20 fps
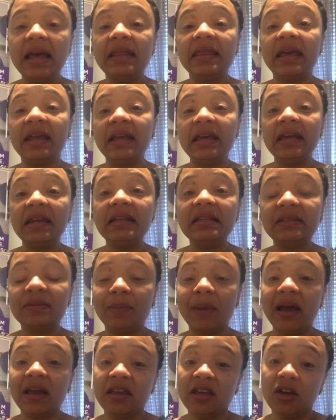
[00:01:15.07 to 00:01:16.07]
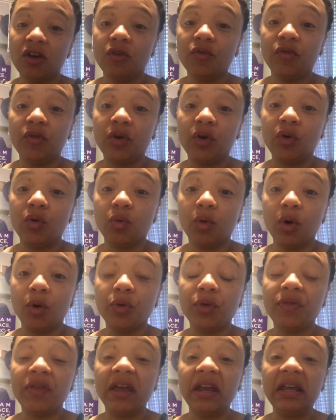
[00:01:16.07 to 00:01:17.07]
that it is my year for
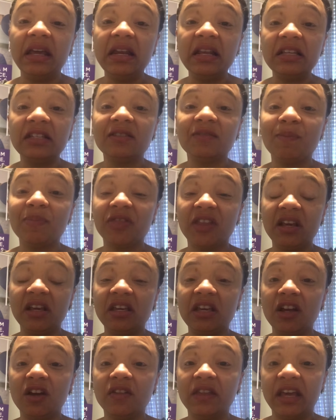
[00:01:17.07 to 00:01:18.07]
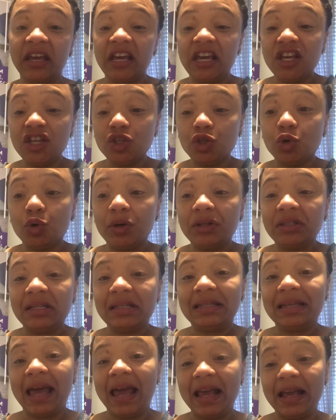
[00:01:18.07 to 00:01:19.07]
growth, that it is the year that He's going to
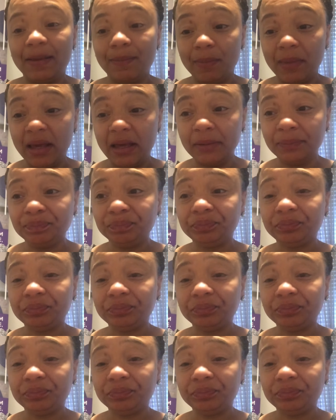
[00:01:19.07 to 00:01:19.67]
take me